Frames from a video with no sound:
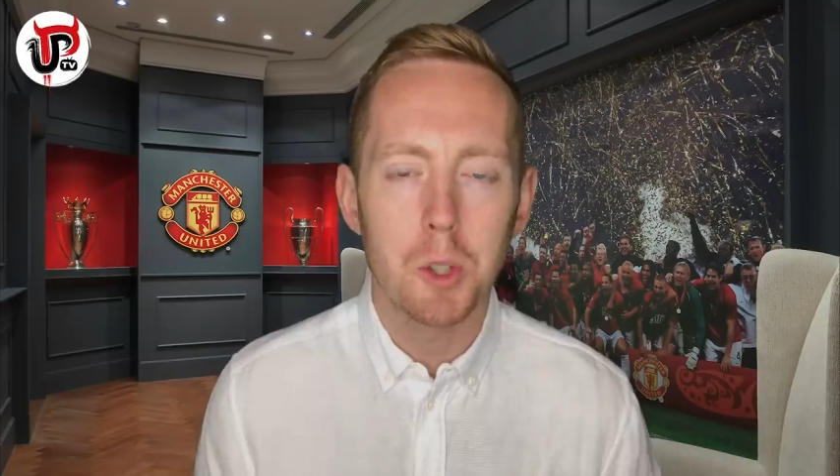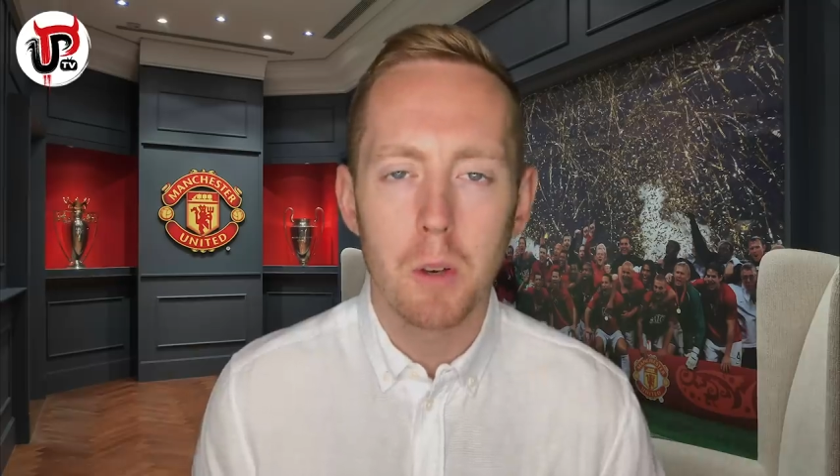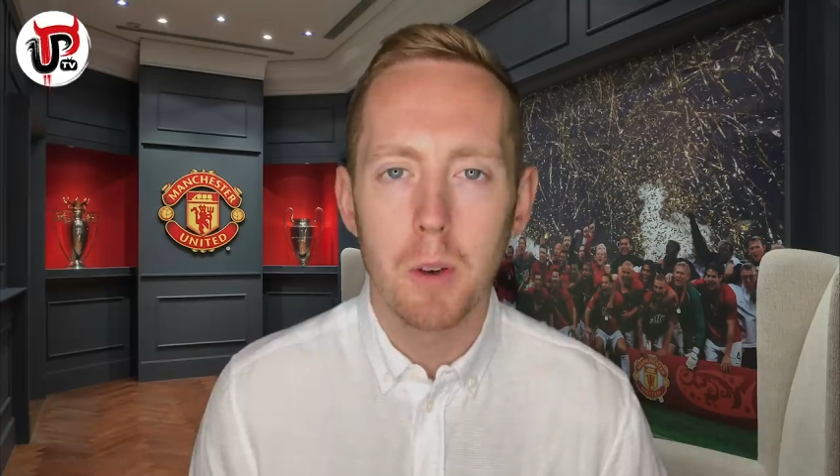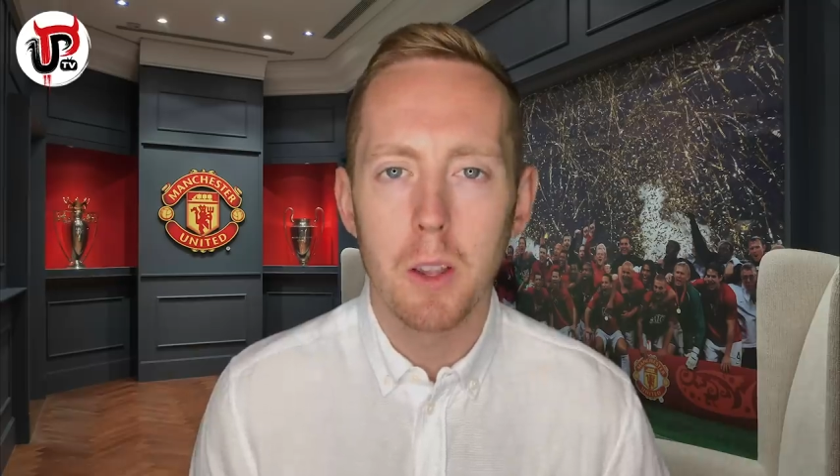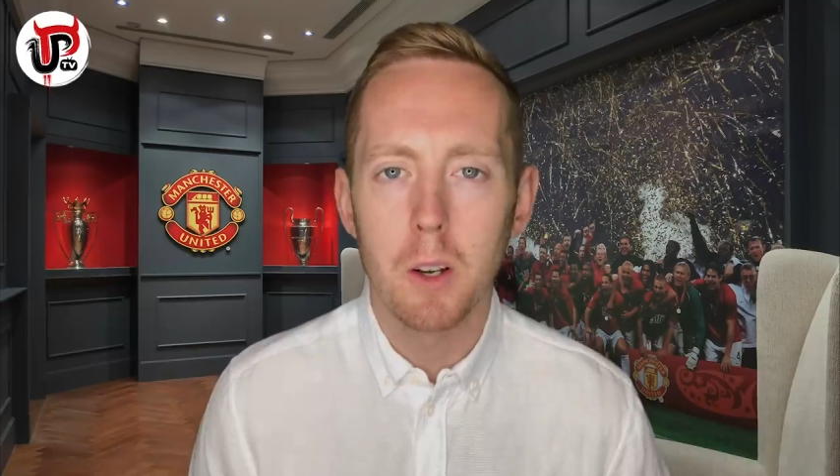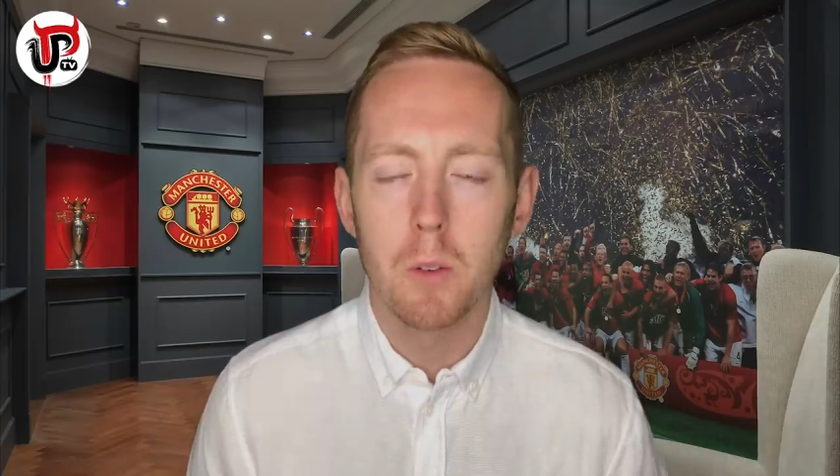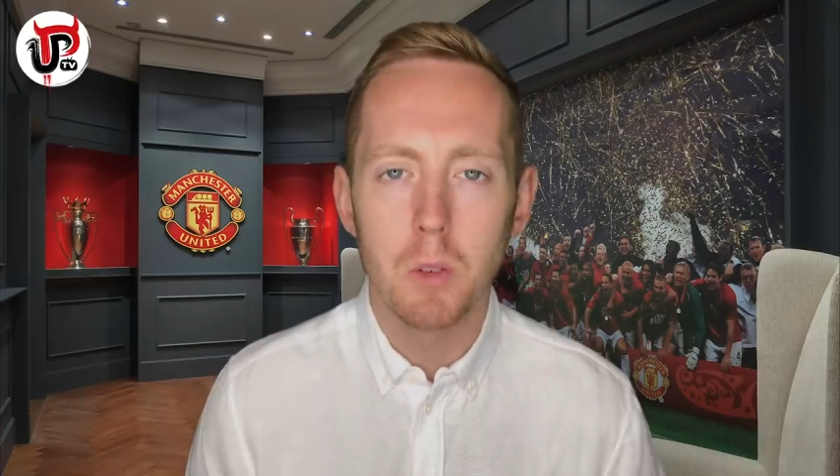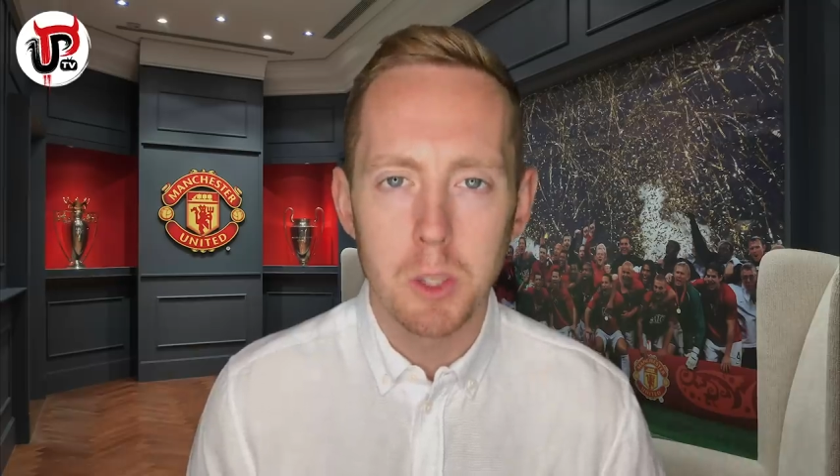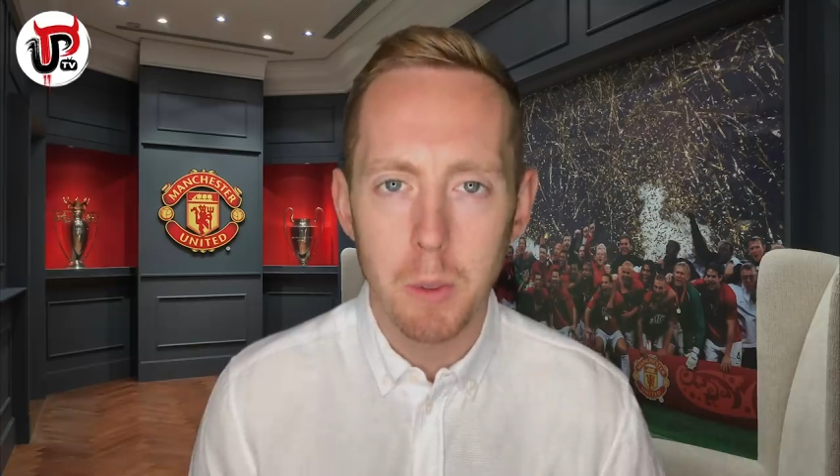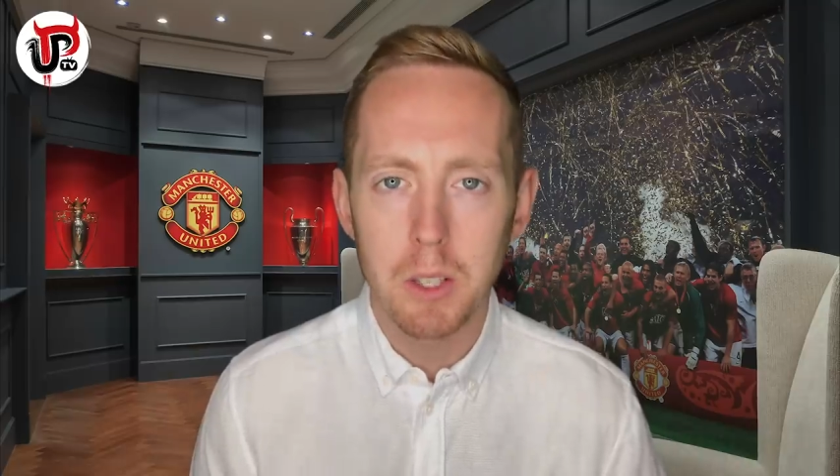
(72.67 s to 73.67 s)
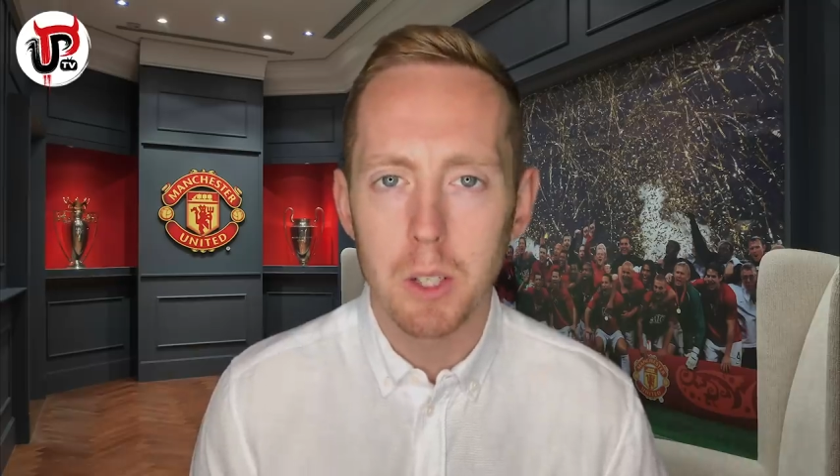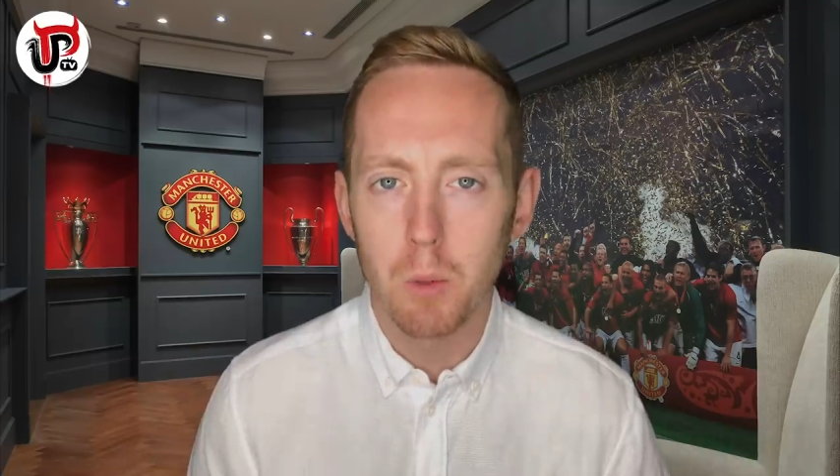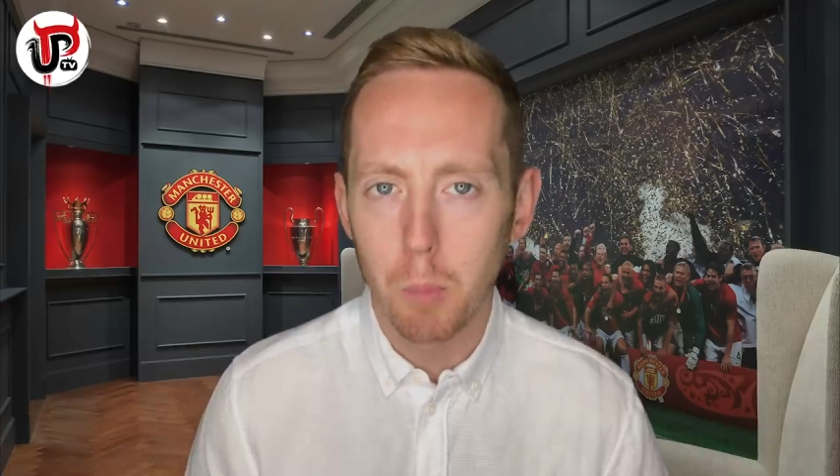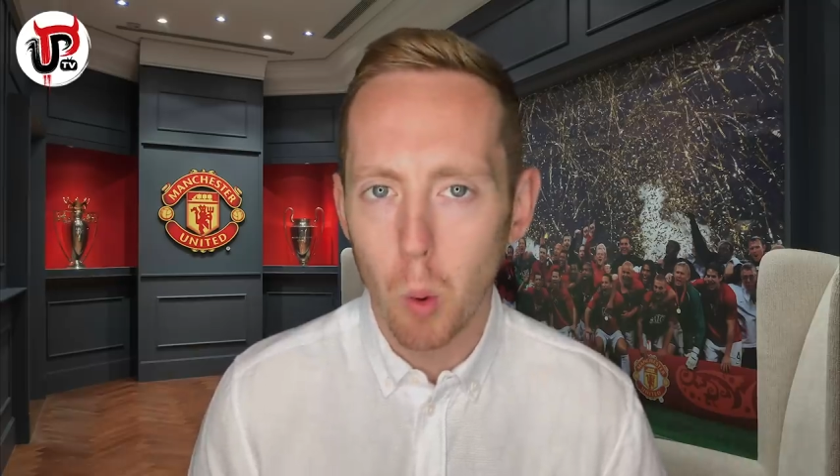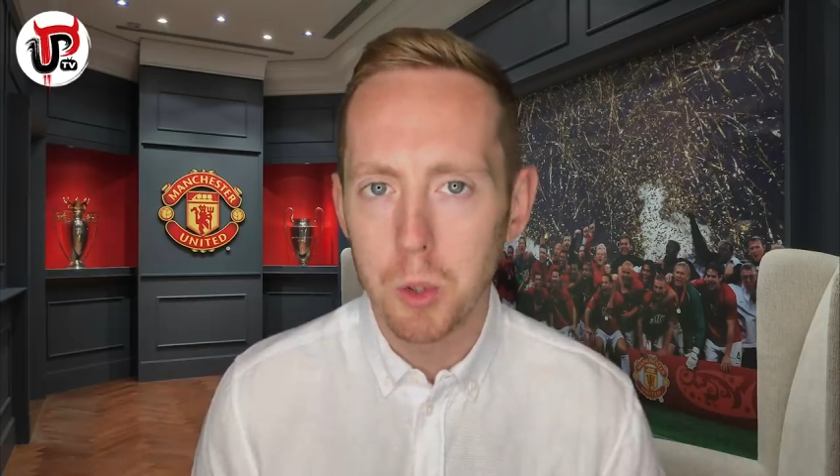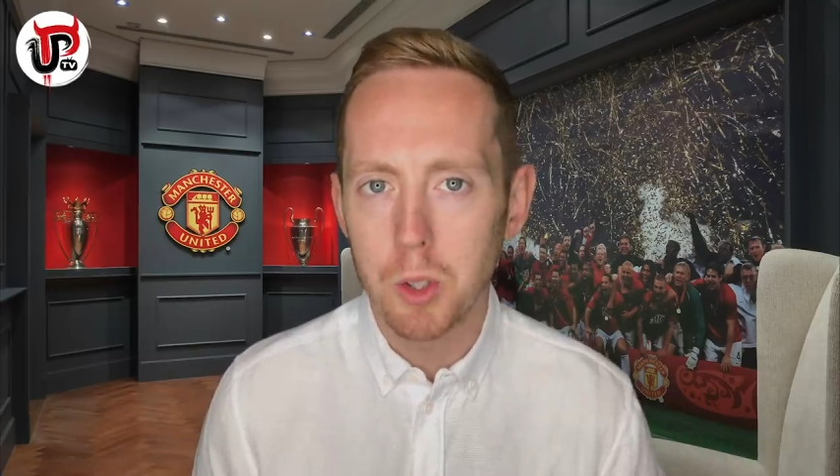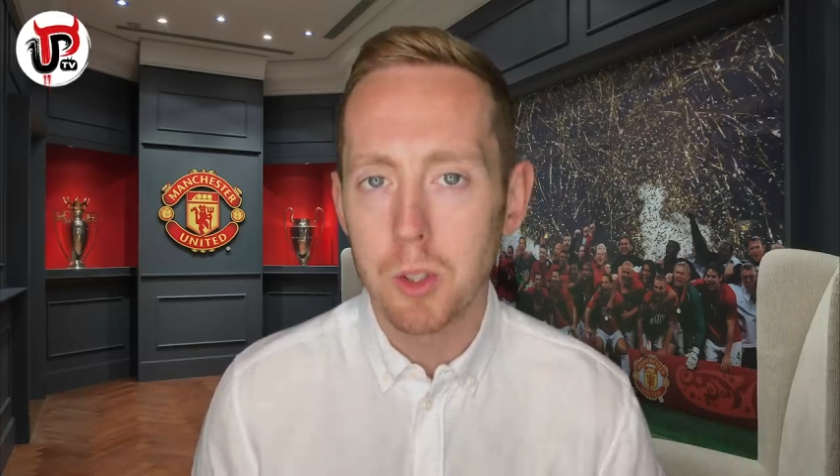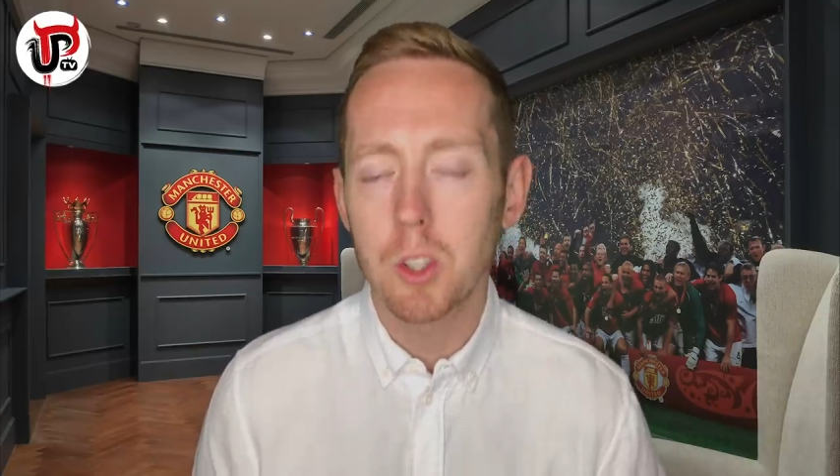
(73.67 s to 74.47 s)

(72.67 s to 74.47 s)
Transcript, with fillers: of other respected reporters.